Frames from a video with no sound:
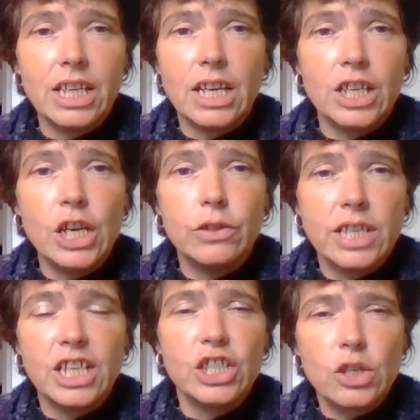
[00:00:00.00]

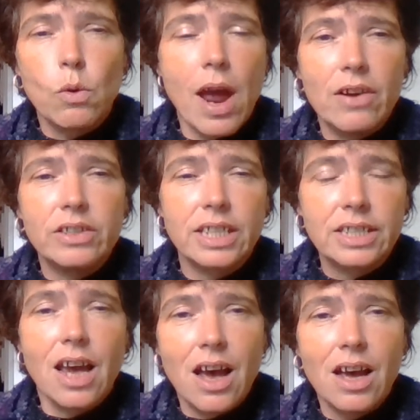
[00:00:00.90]
Use each square at a
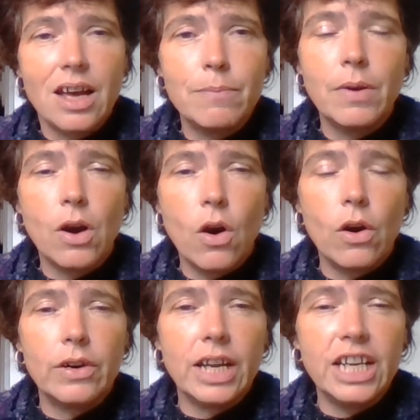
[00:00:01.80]
time,
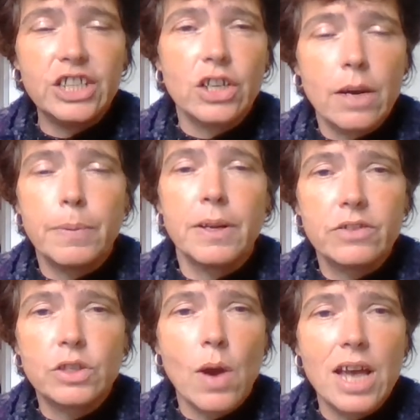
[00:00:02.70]
or each couple
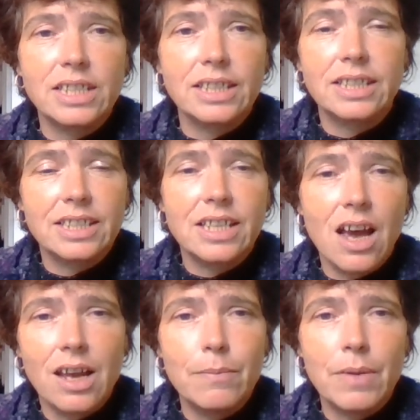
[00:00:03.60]
of squares at a
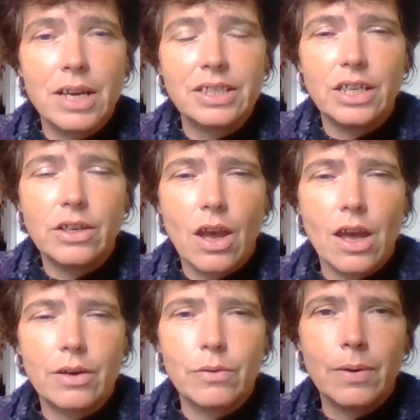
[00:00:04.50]
time as you
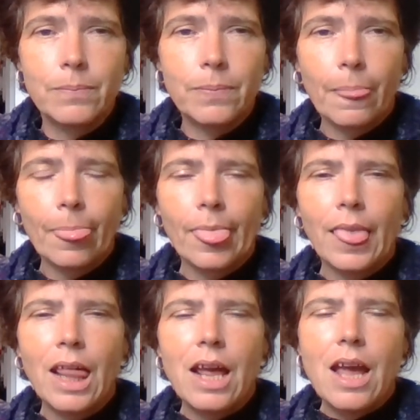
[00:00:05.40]
go.
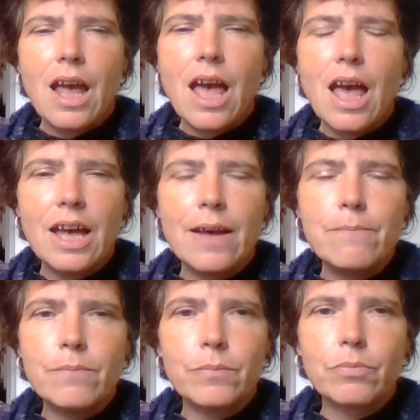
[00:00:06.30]

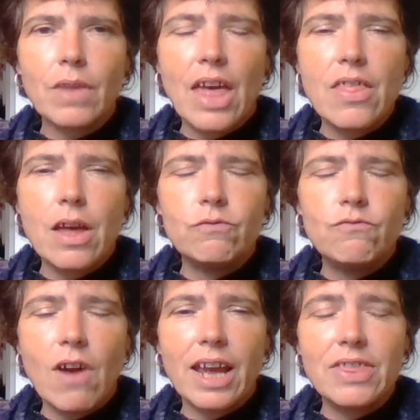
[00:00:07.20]
Right,
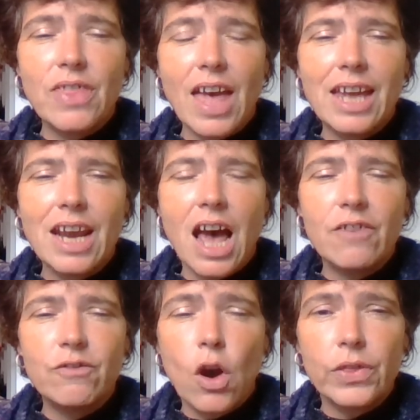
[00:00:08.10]
then
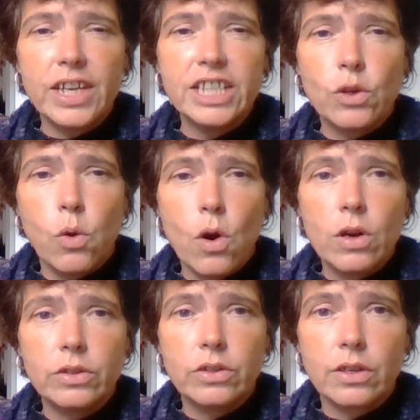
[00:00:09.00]
I've got these
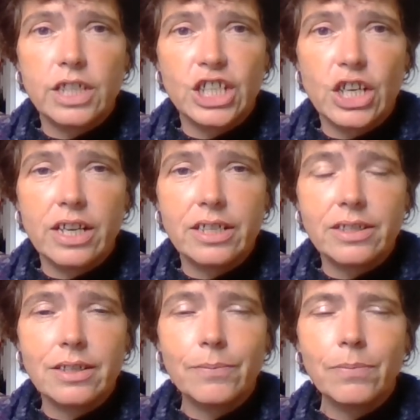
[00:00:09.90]
Quorn sausages.